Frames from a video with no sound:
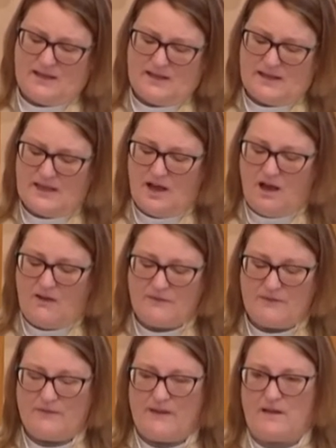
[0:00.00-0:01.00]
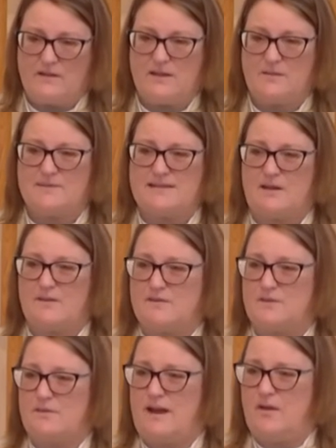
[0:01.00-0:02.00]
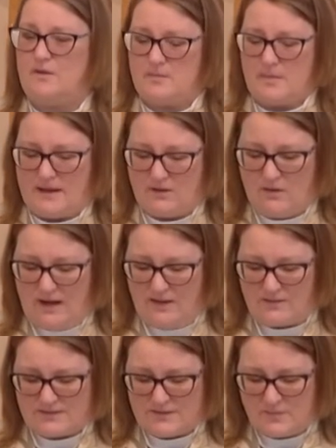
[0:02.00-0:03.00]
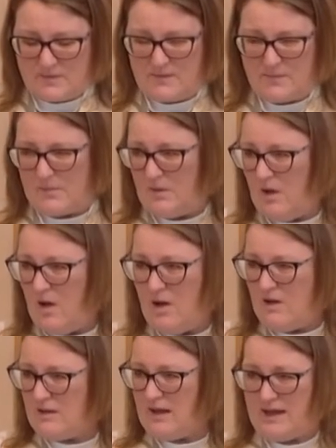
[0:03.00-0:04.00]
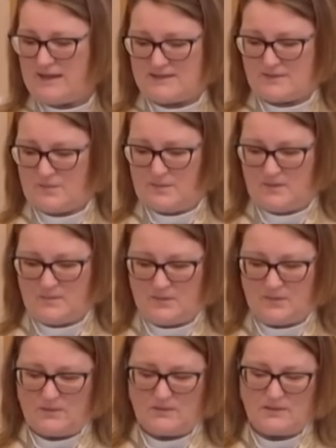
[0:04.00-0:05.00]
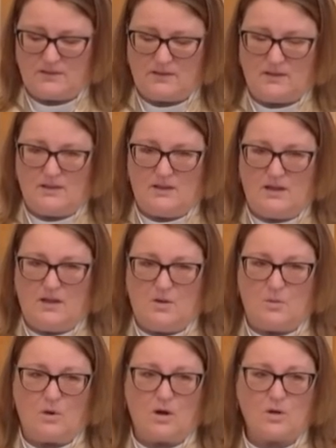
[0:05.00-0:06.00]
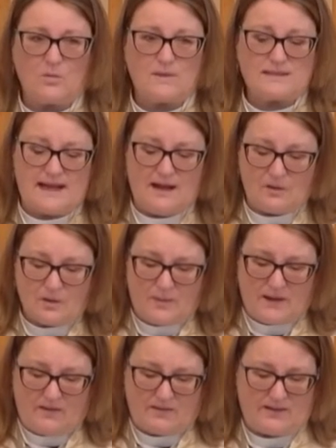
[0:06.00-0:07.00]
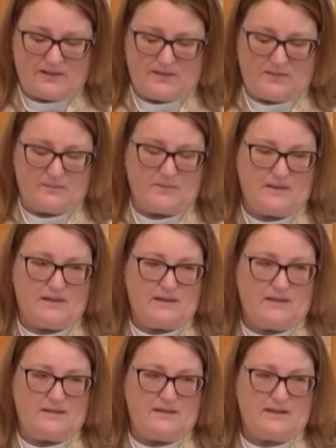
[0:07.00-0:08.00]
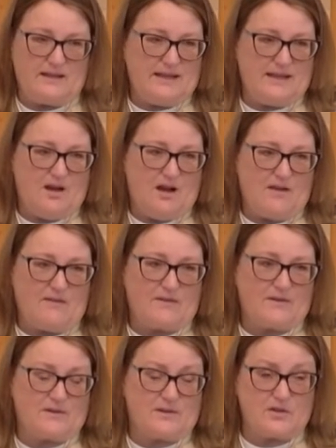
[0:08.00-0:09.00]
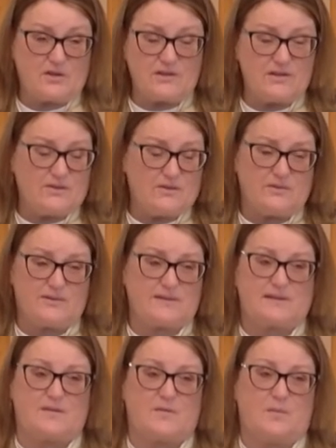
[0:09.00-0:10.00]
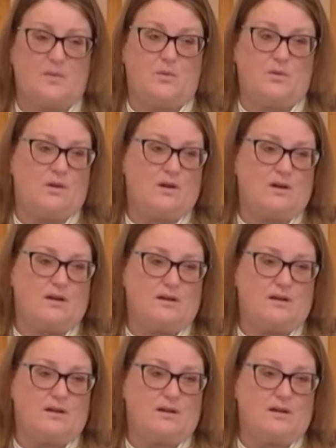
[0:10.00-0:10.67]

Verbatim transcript: He often found himself surrounded by crowds of people, all kinds of people. Word was out about him that he offered good news to the poor,